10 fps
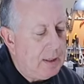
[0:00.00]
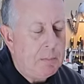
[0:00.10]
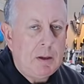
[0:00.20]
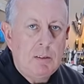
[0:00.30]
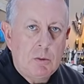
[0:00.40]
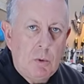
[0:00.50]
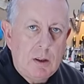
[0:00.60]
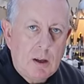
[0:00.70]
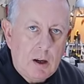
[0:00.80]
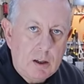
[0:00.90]
That means that
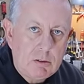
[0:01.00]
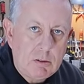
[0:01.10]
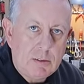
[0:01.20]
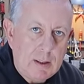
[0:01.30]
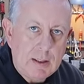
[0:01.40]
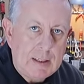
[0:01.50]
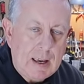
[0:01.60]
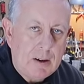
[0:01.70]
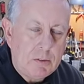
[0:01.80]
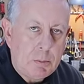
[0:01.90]
when the caster is in the
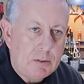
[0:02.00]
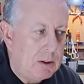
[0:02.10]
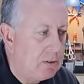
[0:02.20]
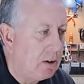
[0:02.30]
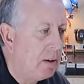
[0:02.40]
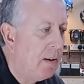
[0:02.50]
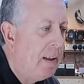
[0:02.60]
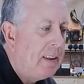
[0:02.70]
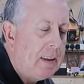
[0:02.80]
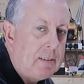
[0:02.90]
down position,
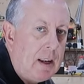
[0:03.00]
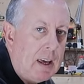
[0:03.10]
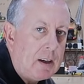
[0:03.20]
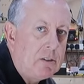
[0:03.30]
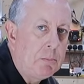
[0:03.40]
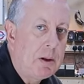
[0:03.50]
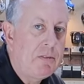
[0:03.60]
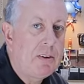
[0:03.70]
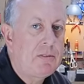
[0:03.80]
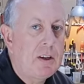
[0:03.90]
this leg should be
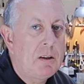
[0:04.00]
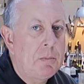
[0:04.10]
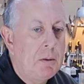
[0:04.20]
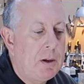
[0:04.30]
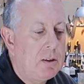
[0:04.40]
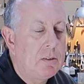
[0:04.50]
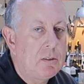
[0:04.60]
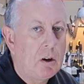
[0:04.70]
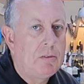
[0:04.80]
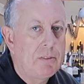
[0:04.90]
15
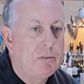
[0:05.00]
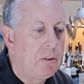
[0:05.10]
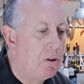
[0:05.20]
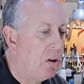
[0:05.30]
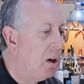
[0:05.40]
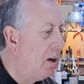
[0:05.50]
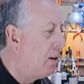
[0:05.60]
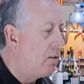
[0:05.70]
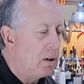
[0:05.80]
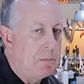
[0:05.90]
millimeters off the floor
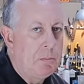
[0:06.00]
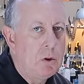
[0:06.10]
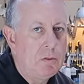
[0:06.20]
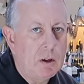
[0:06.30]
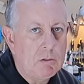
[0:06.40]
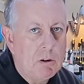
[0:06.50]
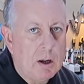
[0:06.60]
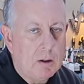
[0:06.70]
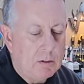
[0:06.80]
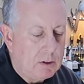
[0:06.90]
so I can move it
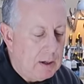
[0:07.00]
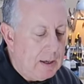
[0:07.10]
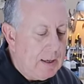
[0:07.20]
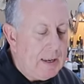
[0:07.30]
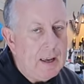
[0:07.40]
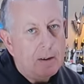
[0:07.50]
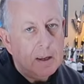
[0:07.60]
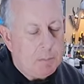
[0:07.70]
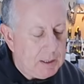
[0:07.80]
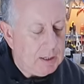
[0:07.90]
around. Now,
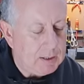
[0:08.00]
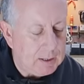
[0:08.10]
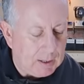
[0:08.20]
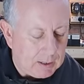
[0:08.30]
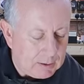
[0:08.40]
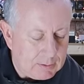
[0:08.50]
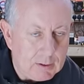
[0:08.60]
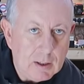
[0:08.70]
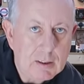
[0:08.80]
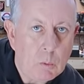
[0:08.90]
in my younger
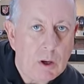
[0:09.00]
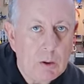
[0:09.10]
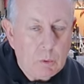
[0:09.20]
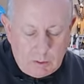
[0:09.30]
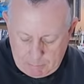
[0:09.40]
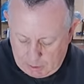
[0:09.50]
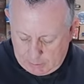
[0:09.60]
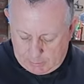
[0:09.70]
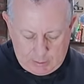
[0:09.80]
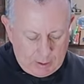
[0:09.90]
days, the way I would have
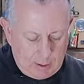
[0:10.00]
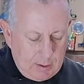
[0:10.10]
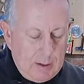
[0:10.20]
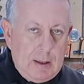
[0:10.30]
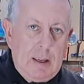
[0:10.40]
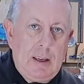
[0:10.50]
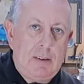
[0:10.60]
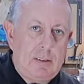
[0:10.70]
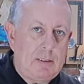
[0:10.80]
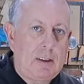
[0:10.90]
marked that
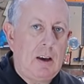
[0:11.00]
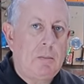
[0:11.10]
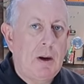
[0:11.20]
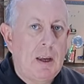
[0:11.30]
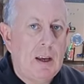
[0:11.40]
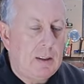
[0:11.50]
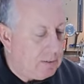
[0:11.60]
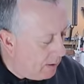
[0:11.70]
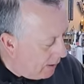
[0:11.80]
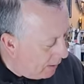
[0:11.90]
is to get on my
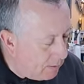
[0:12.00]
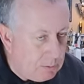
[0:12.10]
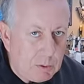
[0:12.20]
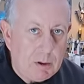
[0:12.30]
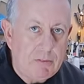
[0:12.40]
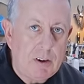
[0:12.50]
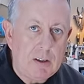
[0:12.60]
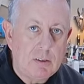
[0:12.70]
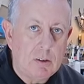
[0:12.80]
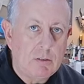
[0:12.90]
hands and knees with my
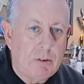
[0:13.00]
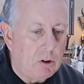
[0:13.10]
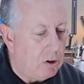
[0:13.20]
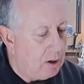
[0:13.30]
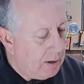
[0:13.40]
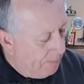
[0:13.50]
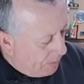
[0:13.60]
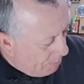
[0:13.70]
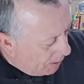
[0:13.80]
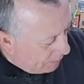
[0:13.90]
face on the floor,
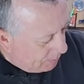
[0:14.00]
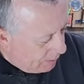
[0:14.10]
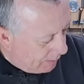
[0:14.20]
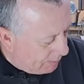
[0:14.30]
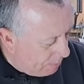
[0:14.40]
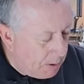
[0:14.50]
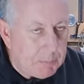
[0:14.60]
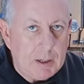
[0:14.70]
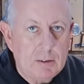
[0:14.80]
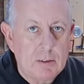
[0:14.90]
marked 90
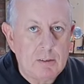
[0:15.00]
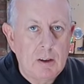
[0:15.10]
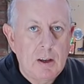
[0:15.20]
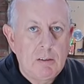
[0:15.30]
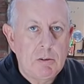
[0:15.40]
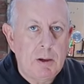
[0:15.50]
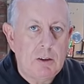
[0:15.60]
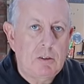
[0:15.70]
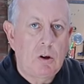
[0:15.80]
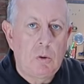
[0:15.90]
millimeters from
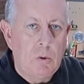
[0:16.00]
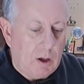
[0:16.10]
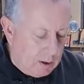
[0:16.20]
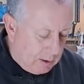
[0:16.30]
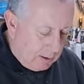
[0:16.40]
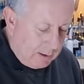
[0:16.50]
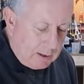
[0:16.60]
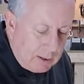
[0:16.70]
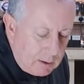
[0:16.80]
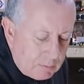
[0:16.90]
each corner
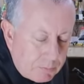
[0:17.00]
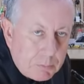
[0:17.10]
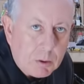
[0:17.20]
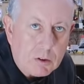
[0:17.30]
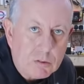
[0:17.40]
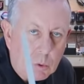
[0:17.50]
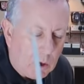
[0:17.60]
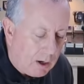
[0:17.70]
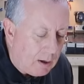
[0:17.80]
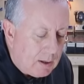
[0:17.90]
and then put a
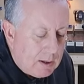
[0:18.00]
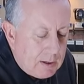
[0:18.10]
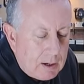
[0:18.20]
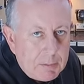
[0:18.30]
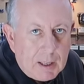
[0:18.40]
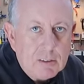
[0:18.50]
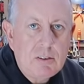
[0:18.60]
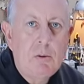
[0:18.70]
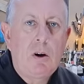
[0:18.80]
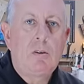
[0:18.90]
square. I'm getting
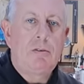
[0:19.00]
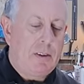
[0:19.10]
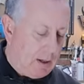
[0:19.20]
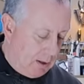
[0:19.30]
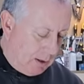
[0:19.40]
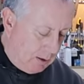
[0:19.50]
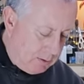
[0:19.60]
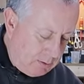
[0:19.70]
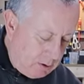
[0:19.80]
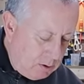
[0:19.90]
too old for that
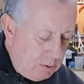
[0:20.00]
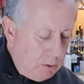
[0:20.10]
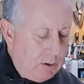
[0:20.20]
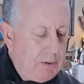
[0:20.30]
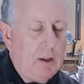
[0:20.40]
now. So what I've